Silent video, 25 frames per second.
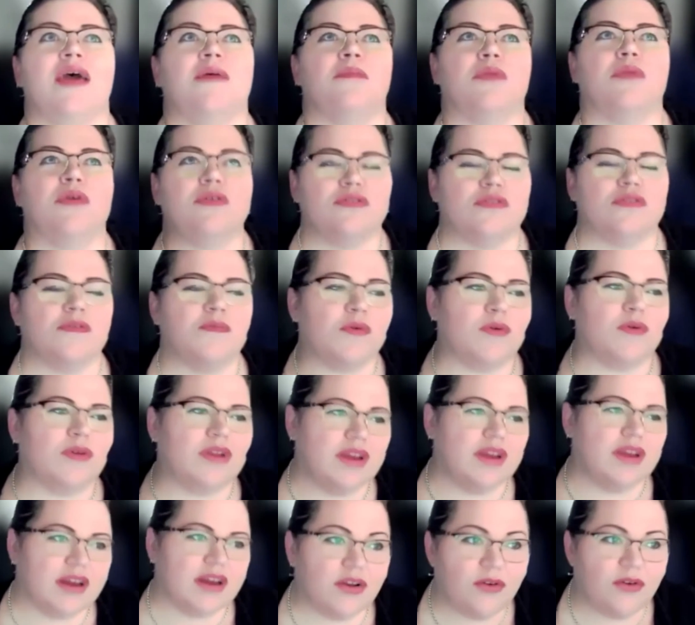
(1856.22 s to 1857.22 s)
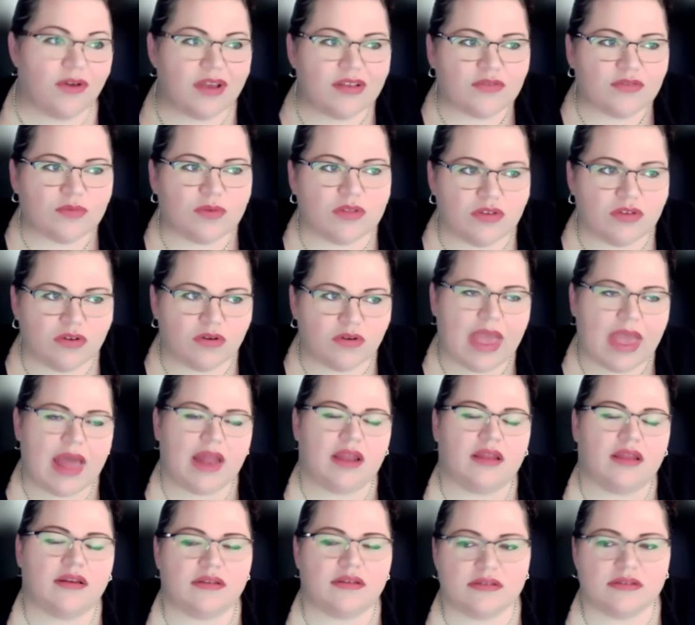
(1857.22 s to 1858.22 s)
most of all, it integrates with your
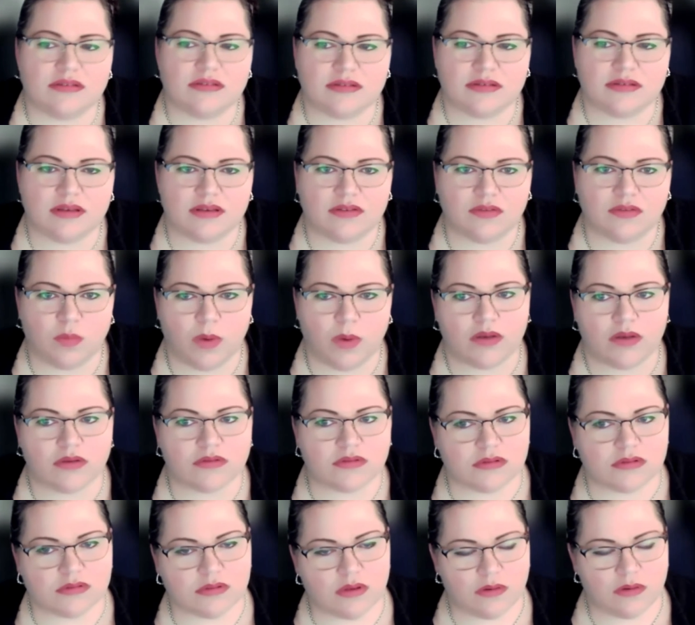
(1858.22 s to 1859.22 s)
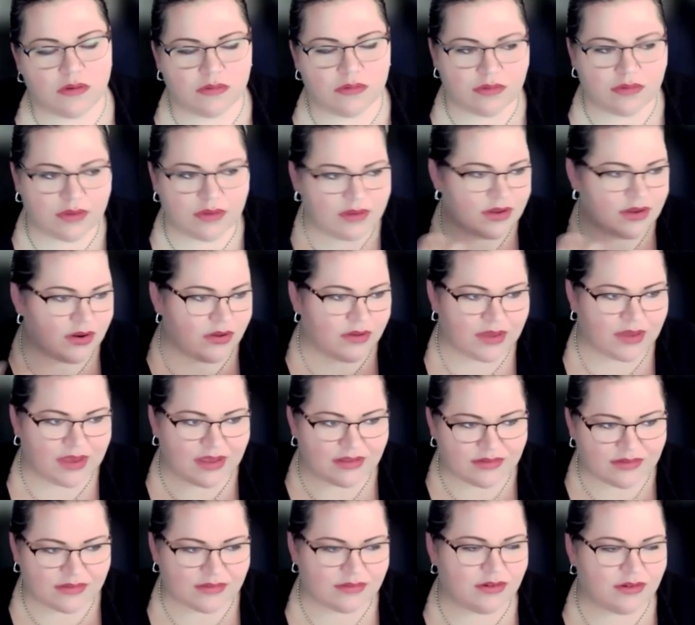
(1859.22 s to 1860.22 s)
calendars as well. So, you know, it
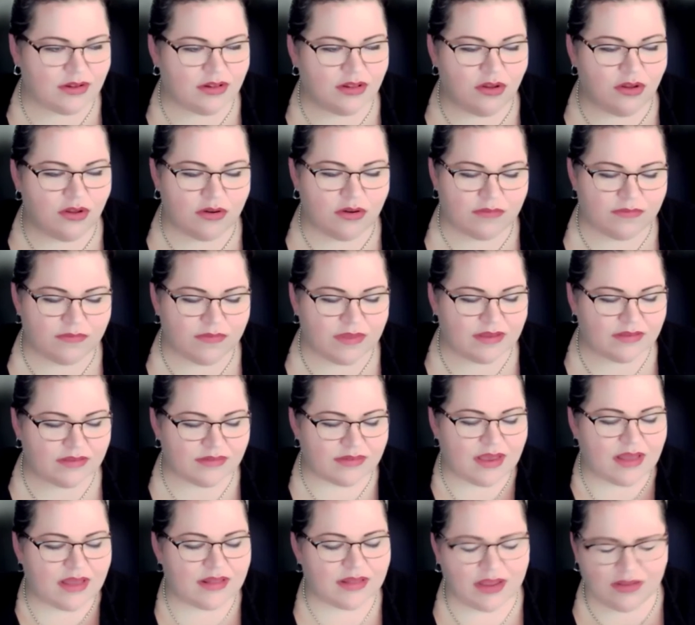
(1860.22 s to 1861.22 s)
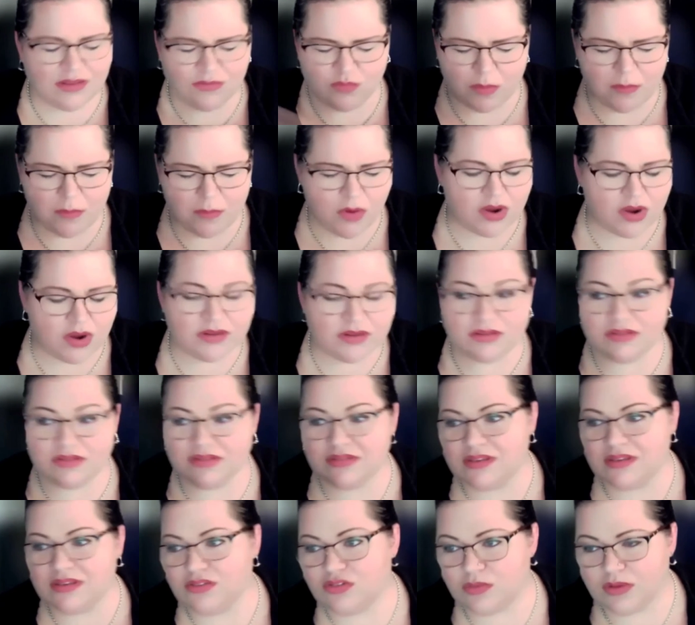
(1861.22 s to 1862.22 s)
gets a lot of things out there,
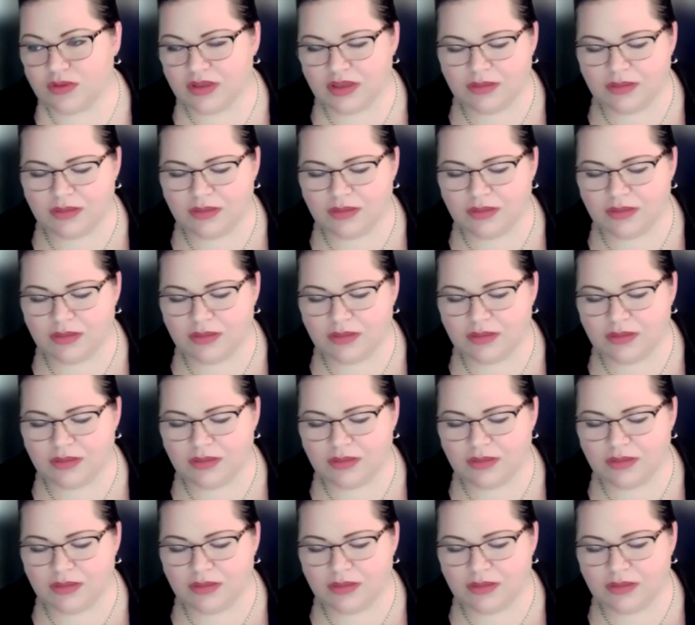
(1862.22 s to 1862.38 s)
reminders, sends you